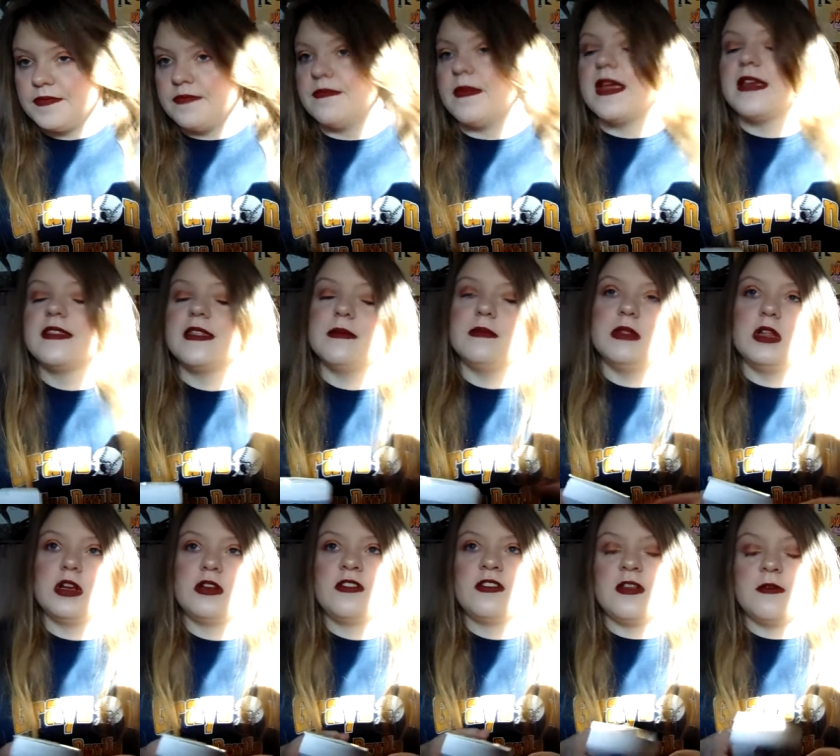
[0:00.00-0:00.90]
make them
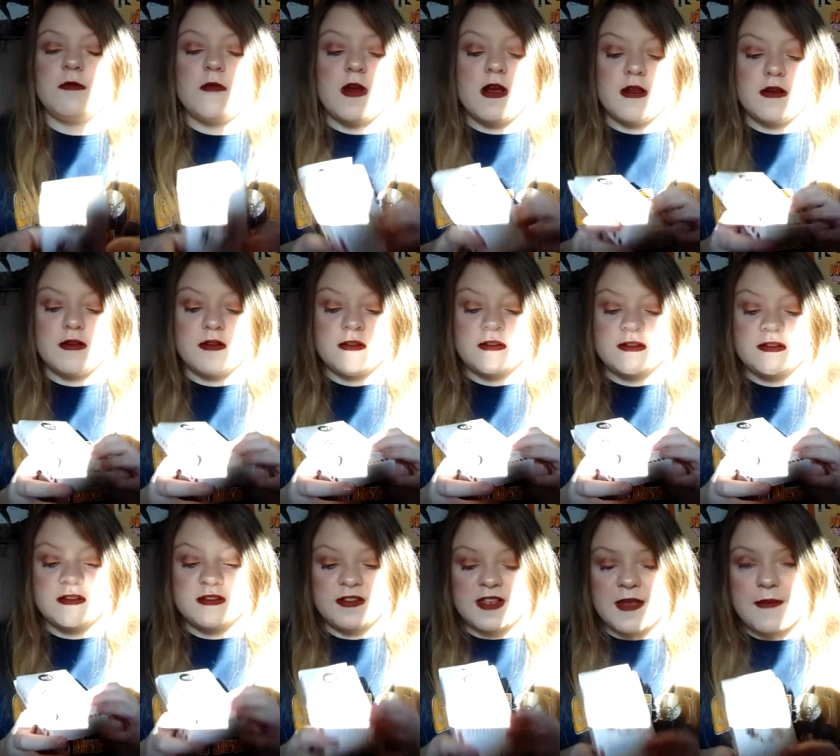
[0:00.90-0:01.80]
look
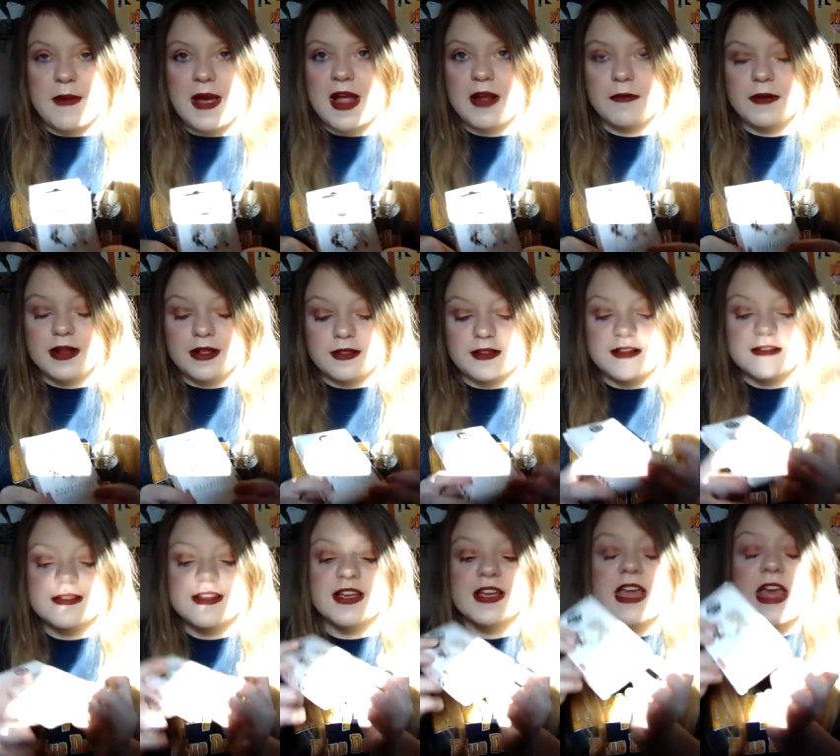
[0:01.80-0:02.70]

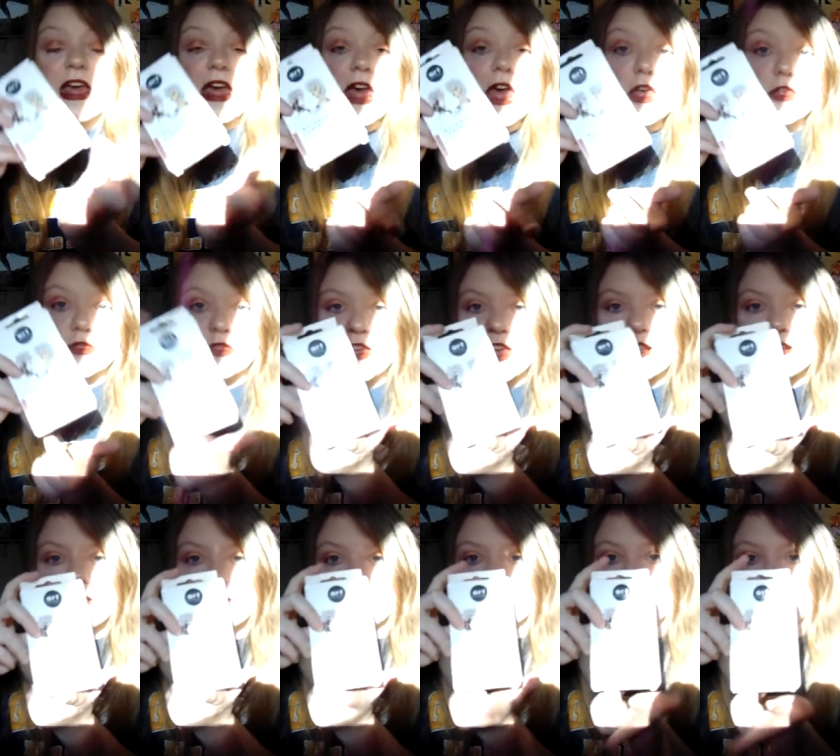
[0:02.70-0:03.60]
semi-realistic,
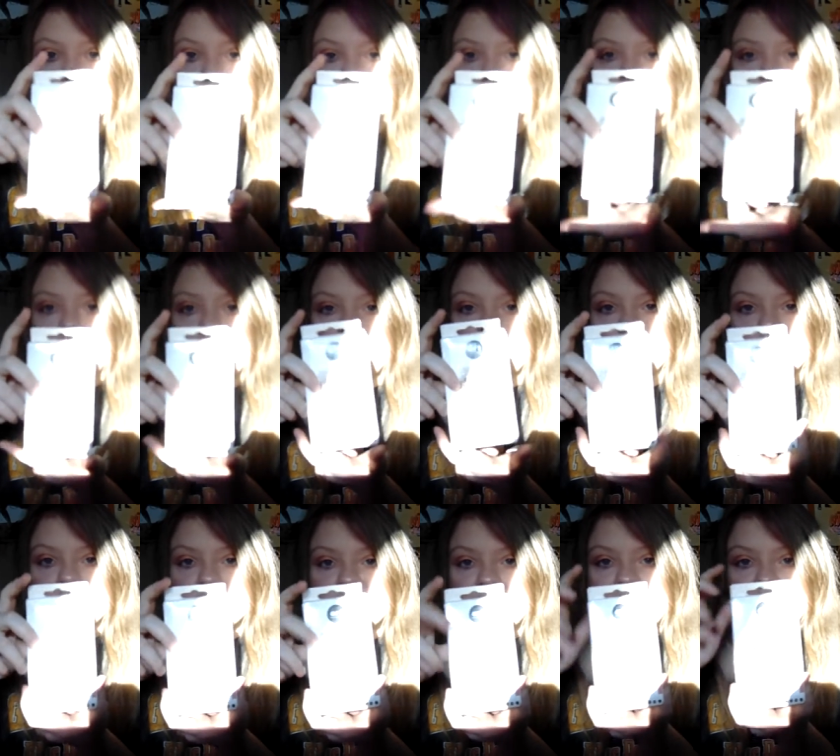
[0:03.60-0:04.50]
this is the
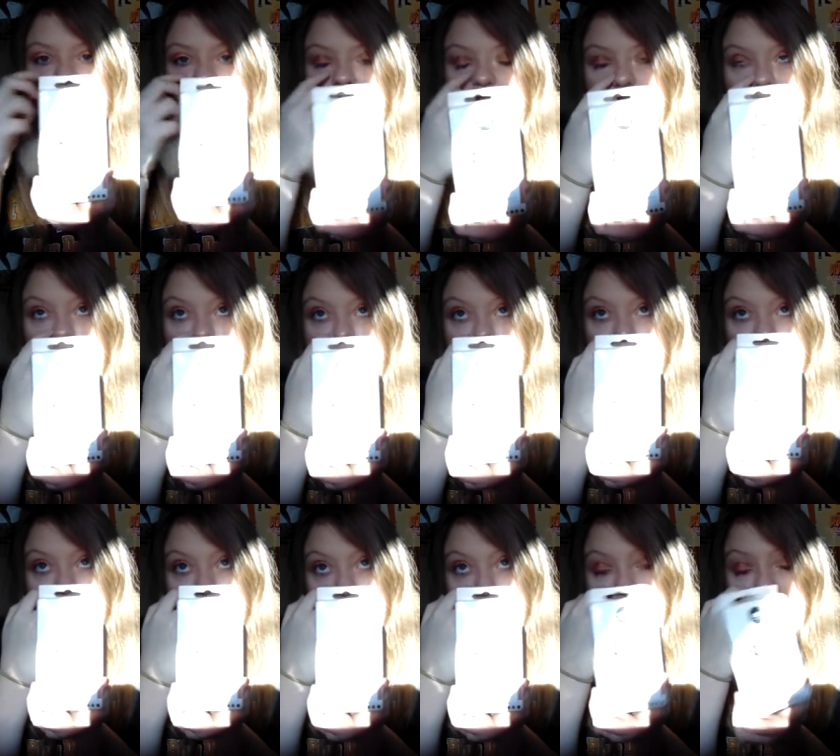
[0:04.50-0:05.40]
watercolor set for you.
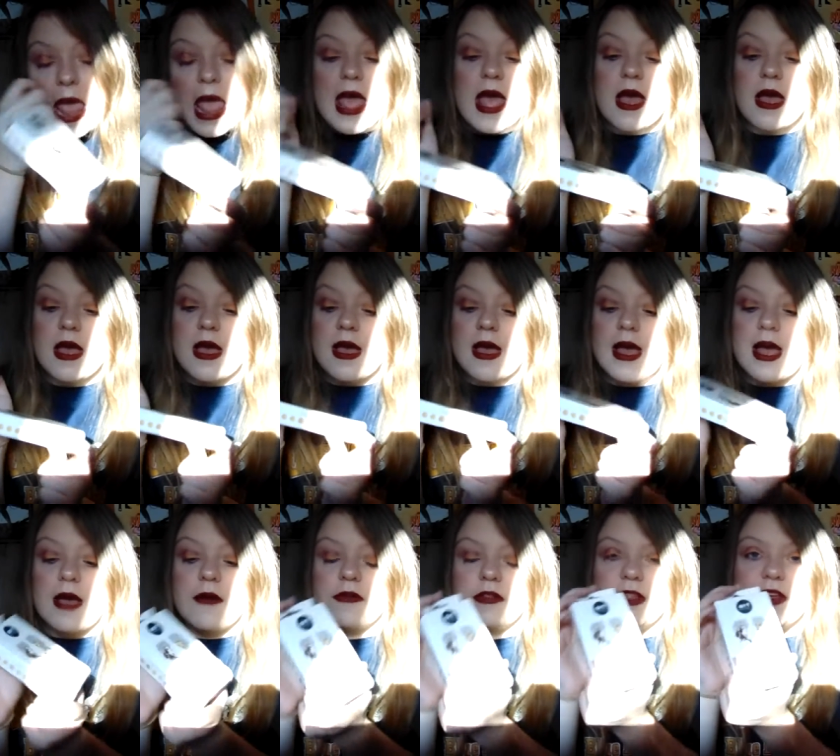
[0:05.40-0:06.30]

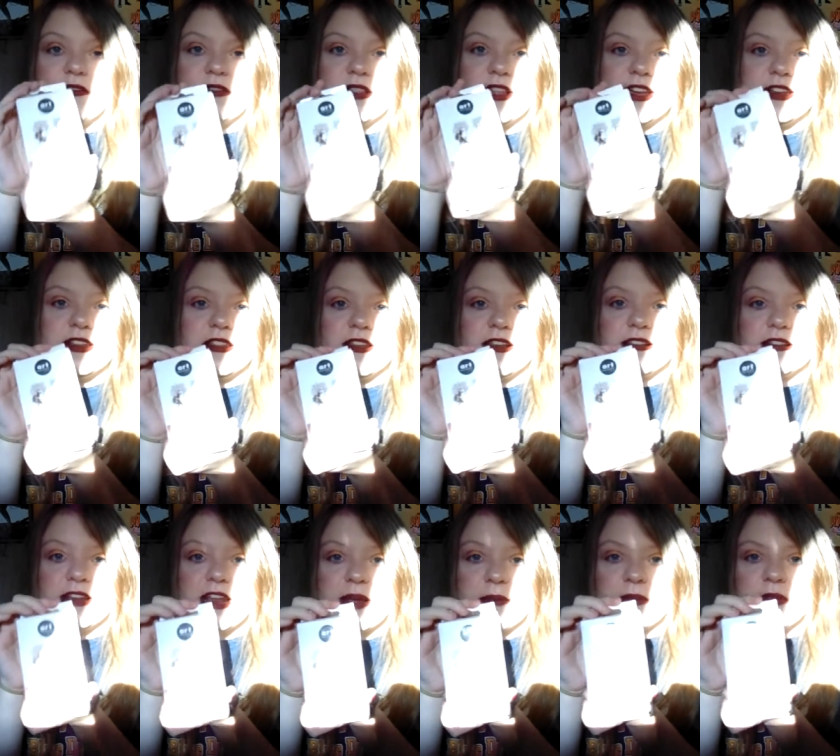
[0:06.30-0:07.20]
I will leave a link to
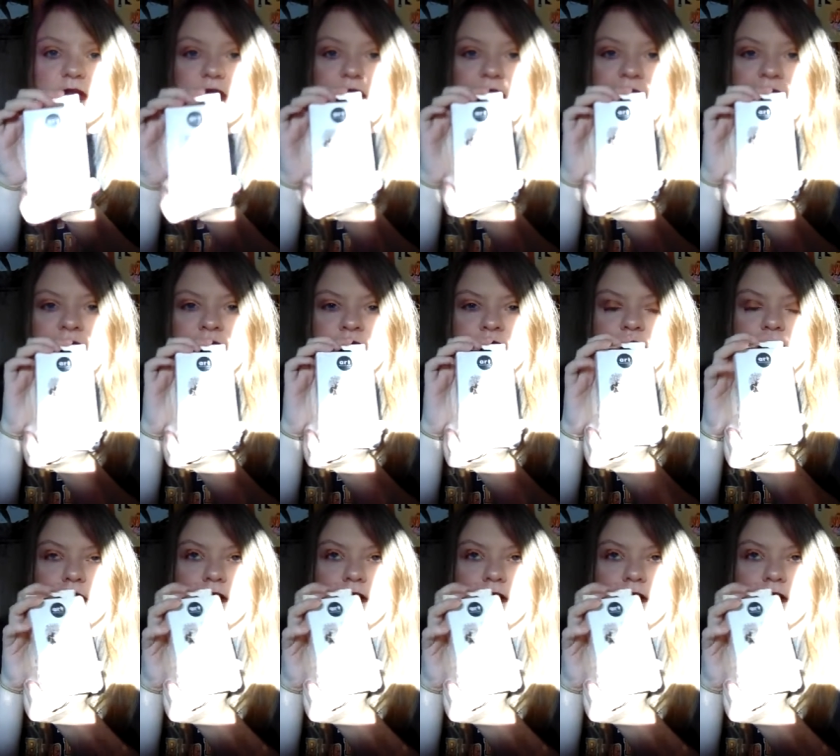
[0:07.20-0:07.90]
these I